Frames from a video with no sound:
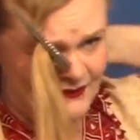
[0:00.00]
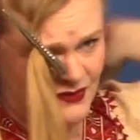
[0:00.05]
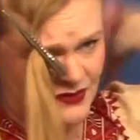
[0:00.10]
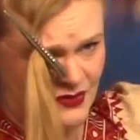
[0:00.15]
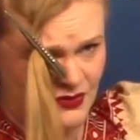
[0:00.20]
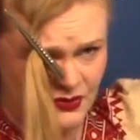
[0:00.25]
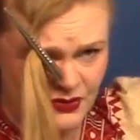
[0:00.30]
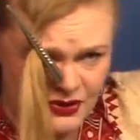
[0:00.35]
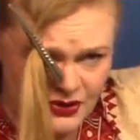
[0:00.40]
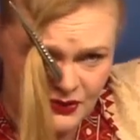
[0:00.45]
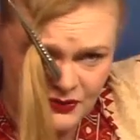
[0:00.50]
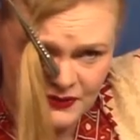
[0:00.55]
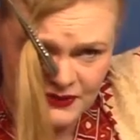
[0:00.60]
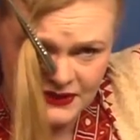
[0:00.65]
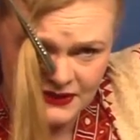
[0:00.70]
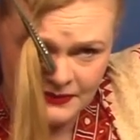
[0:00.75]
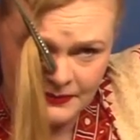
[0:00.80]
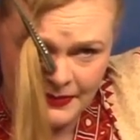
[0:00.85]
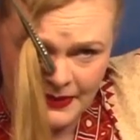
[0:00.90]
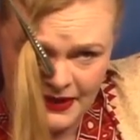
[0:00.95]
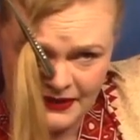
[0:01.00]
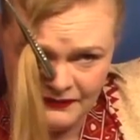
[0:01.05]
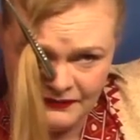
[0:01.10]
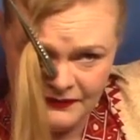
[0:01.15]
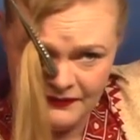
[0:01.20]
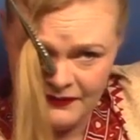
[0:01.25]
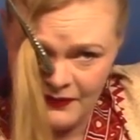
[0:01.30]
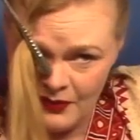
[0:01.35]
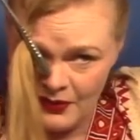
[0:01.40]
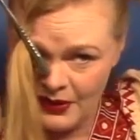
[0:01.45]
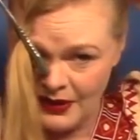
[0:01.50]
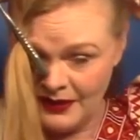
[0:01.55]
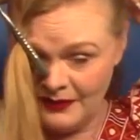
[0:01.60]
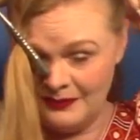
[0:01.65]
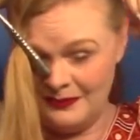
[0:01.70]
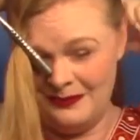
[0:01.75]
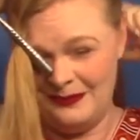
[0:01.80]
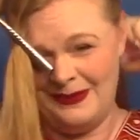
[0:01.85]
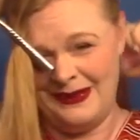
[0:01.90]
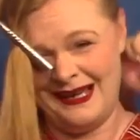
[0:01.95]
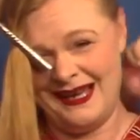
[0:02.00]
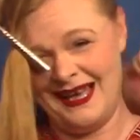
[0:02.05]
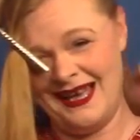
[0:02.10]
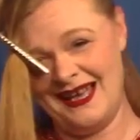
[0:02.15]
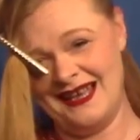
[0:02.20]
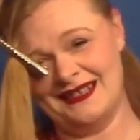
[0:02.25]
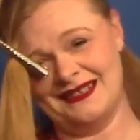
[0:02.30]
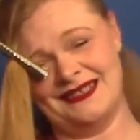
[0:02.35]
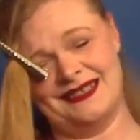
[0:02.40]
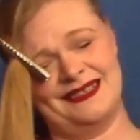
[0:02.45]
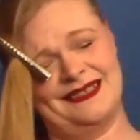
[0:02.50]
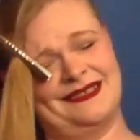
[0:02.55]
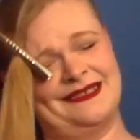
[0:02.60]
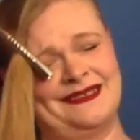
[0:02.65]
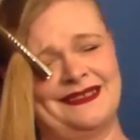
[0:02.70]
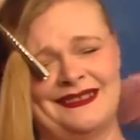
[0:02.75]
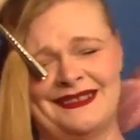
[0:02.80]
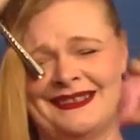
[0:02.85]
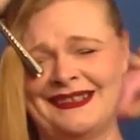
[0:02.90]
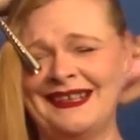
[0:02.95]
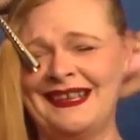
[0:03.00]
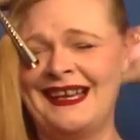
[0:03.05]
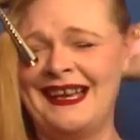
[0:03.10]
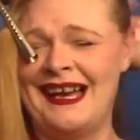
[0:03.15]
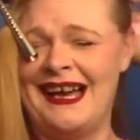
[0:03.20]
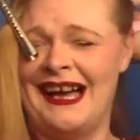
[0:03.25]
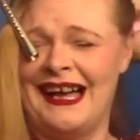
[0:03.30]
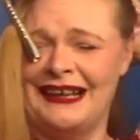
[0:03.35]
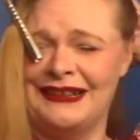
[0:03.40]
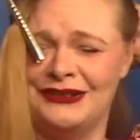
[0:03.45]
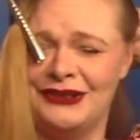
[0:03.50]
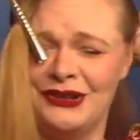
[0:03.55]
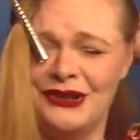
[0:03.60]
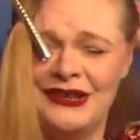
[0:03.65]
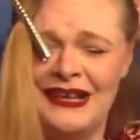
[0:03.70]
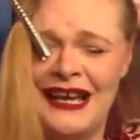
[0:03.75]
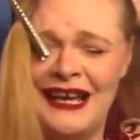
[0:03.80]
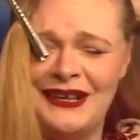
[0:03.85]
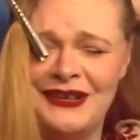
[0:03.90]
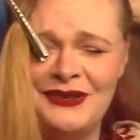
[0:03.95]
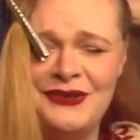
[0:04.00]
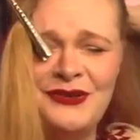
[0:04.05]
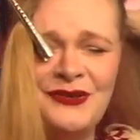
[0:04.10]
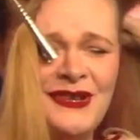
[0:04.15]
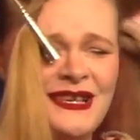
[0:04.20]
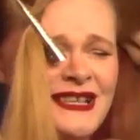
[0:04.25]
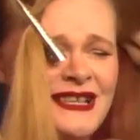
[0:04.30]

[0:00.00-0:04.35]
even though you're using a bun form? Because I learned how to do